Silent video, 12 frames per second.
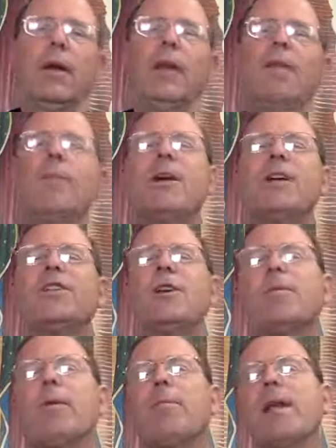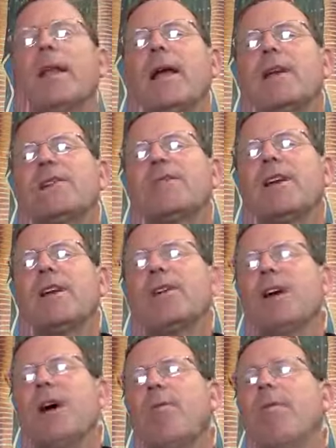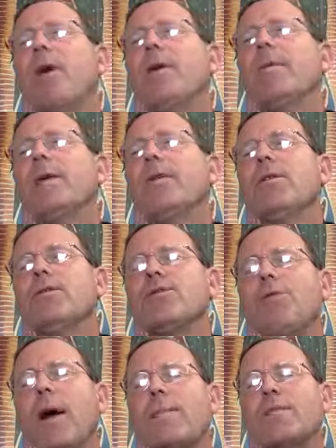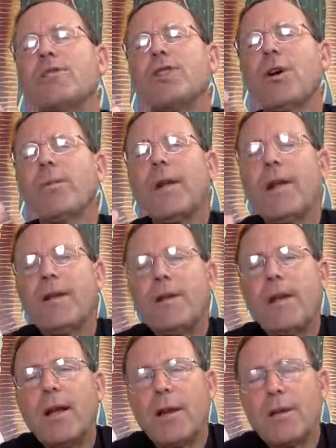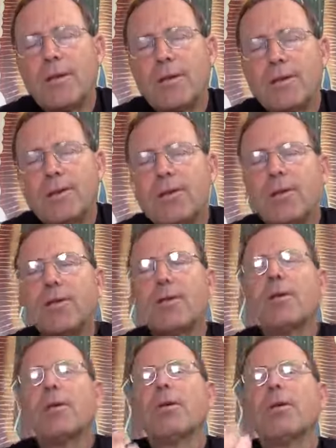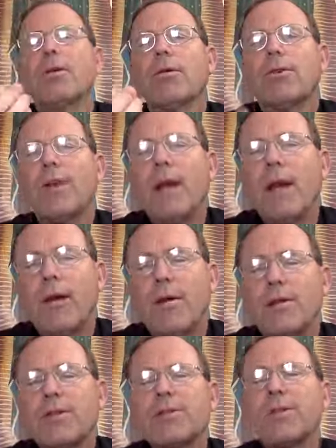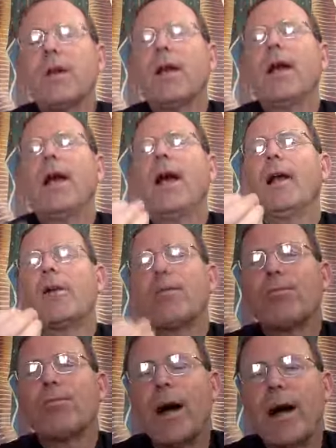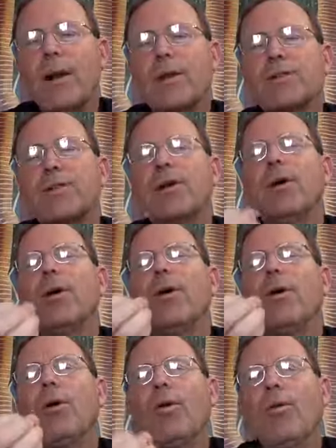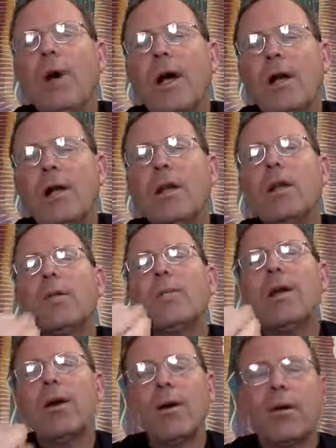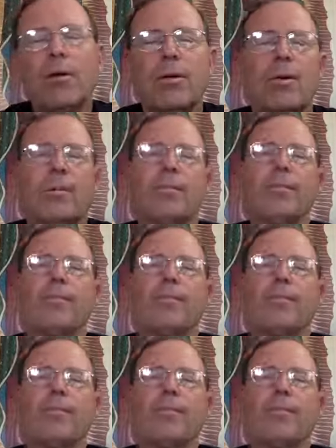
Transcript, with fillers: And the bishop of Milan says, A woman who's wept so many tears, her tears and her prayers will be heard.